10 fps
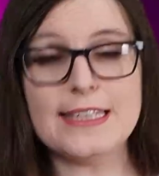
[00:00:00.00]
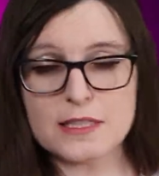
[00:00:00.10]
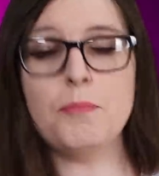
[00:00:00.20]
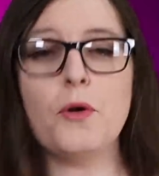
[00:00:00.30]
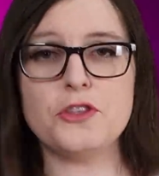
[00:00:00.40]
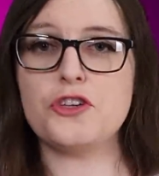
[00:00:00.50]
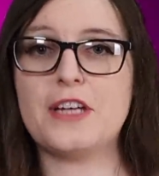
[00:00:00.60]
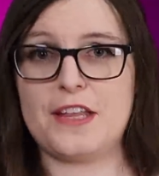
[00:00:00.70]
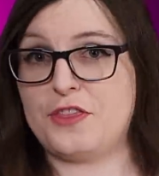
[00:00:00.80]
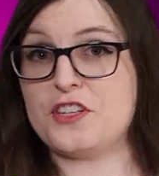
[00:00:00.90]
And it's important that you
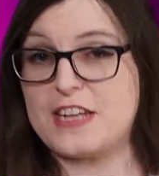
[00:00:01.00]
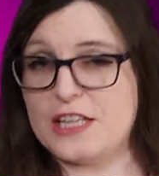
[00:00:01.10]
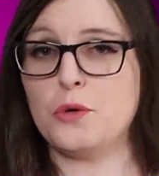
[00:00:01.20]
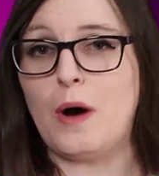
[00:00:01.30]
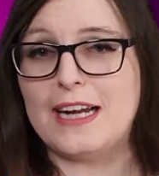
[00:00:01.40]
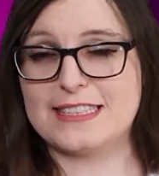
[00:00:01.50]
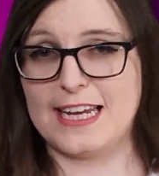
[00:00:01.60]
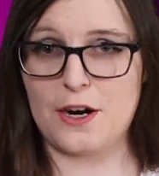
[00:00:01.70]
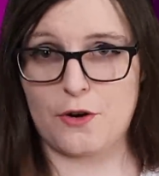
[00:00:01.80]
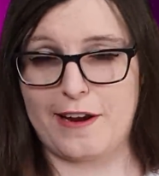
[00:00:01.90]
get the genuine
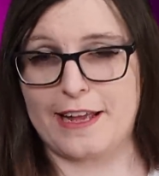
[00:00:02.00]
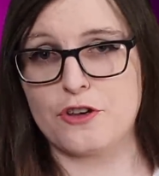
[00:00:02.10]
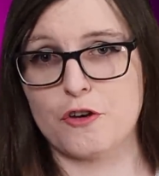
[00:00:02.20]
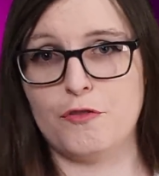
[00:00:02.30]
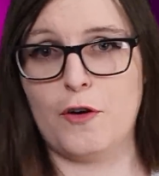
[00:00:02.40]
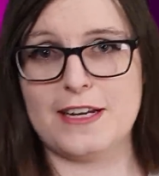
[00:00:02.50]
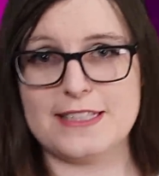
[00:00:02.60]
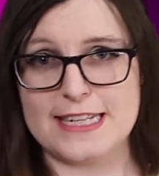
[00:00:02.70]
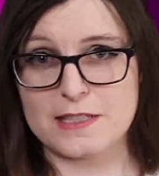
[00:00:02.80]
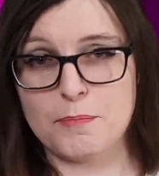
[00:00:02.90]
terror in your
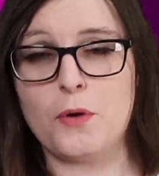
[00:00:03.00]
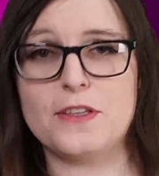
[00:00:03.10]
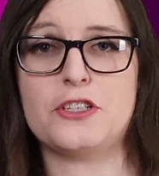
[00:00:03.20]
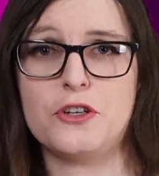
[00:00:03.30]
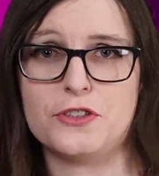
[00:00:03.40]
voice. It's important that you